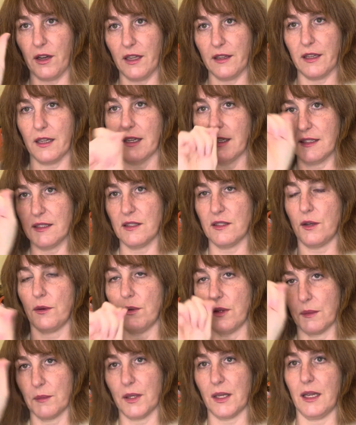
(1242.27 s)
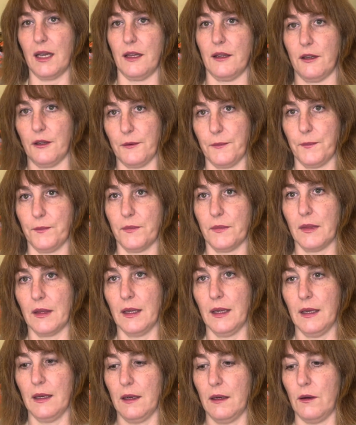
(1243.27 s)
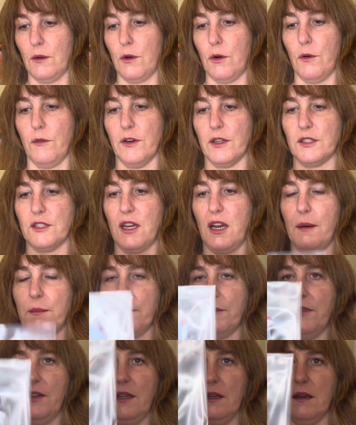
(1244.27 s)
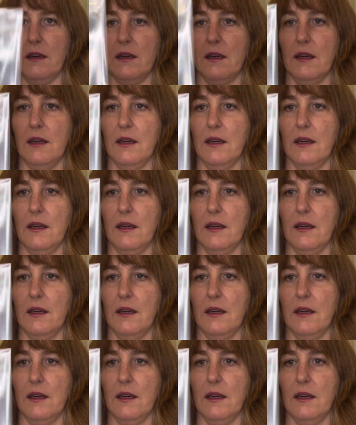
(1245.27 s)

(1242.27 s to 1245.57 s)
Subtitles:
and then I sewed them together over top of here,